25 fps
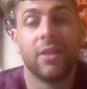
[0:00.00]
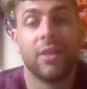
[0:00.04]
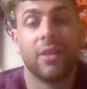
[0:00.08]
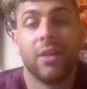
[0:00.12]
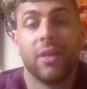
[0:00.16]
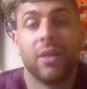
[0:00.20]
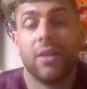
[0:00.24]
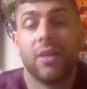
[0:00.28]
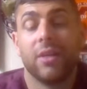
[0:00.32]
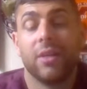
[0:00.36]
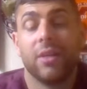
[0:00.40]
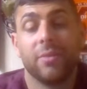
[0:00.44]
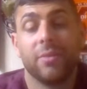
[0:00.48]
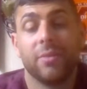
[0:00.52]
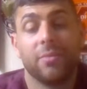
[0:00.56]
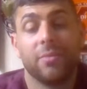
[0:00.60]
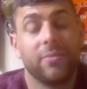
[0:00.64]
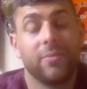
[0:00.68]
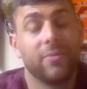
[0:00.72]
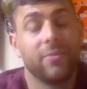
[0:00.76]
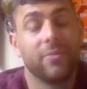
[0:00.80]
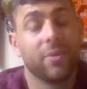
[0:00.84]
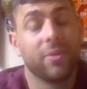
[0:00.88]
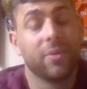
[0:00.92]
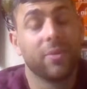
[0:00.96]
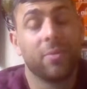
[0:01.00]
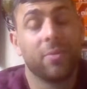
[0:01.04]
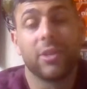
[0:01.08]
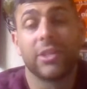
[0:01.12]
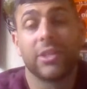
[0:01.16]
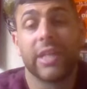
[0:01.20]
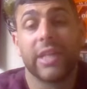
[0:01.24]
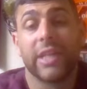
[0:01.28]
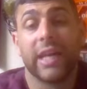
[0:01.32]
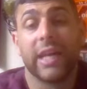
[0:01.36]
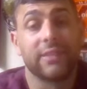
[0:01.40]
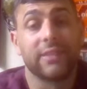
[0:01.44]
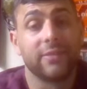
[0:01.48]
Lamar Jackson,
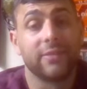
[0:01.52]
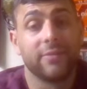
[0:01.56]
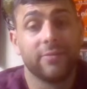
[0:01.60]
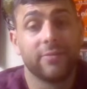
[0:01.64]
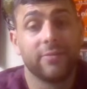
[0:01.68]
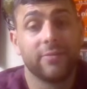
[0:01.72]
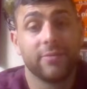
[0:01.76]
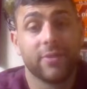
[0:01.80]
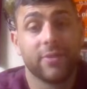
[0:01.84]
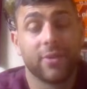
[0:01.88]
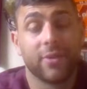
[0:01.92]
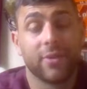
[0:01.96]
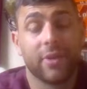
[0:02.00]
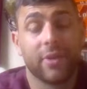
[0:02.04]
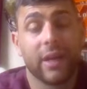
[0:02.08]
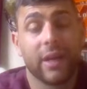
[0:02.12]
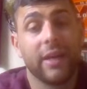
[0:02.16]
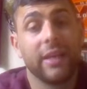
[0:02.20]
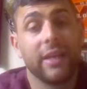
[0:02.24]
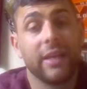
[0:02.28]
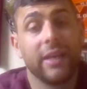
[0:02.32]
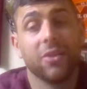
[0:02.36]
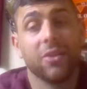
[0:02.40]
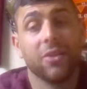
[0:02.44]
okay, at Louisville.